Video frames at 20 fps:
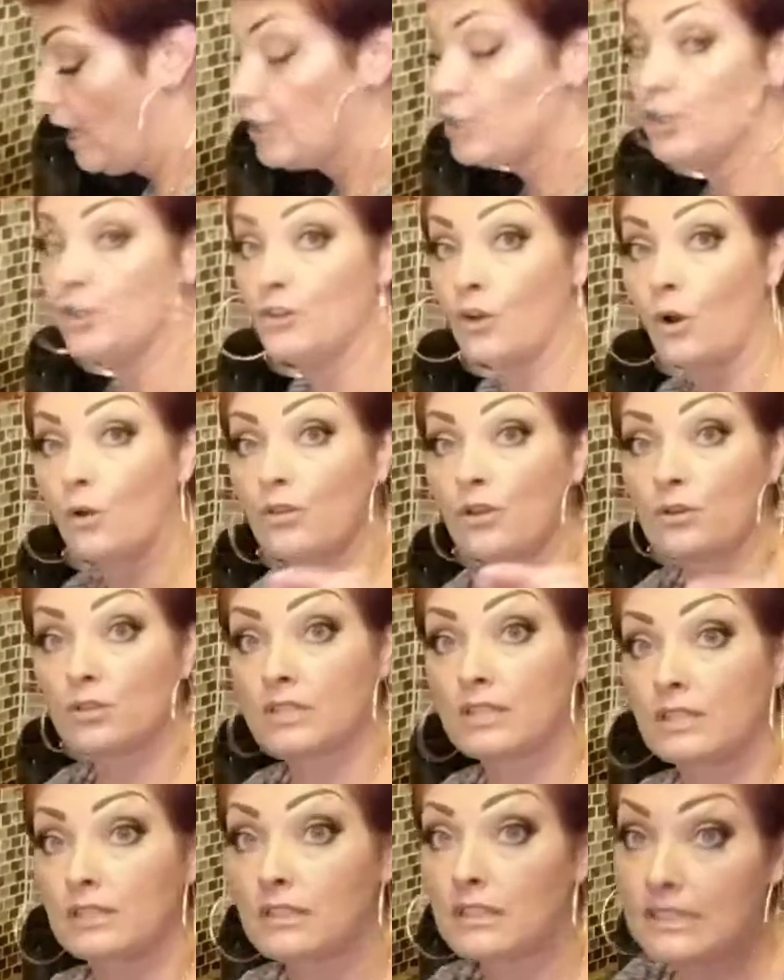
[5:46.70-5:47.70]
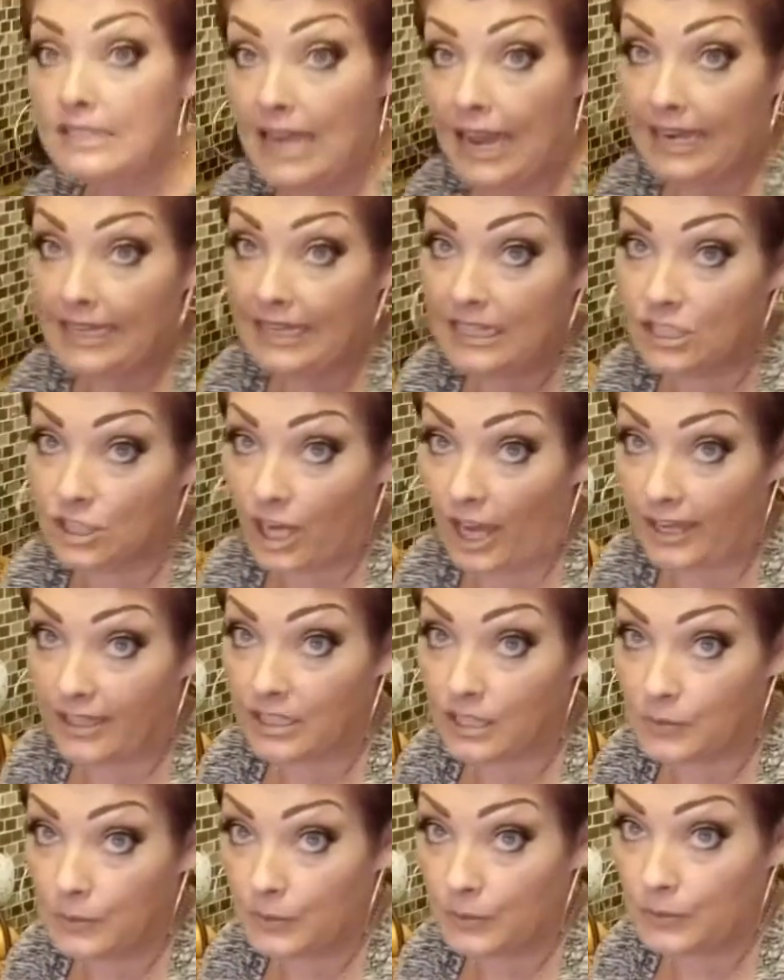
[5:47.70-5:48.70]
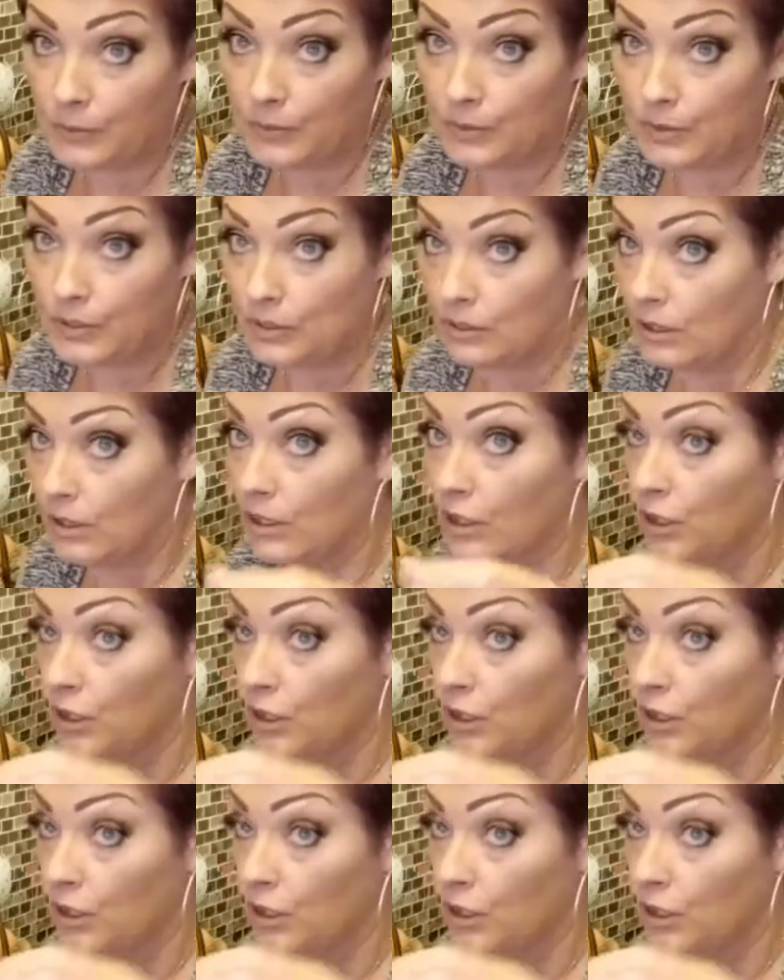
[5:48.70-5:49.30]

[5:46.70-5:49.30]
You know those little tiny chai spoons?